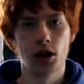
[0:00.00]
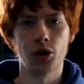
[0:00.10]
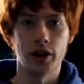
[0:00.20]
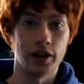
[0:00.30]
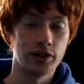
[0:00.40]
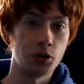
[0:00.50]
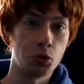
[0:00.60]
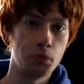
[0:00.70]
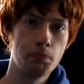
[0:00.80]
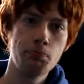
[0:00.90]
Okay,
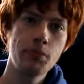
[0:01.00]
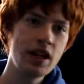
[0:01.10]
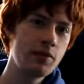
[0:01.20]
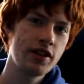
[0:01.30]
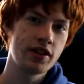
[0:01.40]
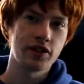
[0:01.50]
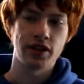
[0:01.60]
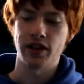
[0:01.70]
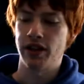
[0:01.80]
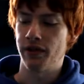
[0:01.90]
so maybe this
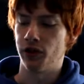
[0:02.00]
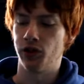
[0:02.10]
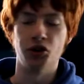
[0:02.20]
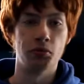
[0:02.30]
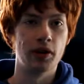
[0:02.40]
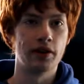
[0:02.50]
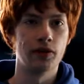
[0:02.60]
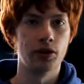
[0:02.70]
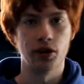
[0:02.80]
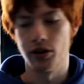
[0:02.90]
thing never could make
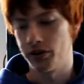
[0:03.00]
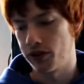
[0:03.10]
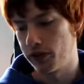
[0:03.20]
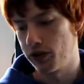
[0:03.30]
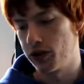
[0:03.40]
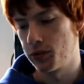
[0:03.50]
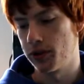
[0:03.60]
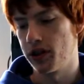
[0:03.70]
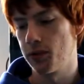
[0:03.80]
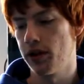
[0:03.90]
phone calls in the first
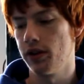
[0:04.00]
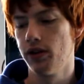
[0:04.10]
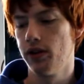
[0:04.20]
place, but